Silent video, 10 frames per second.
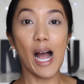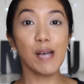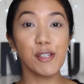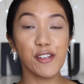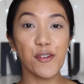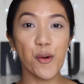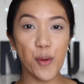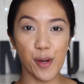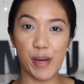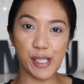Hi beautiful,
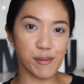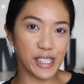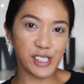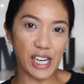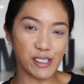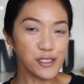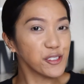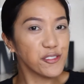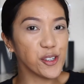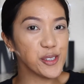welcome back to my channel.
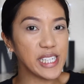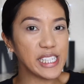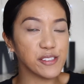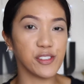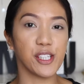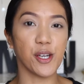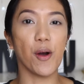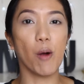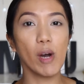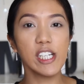So for today's video,
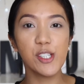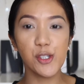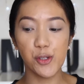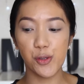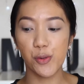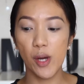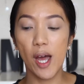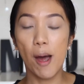I wanted to do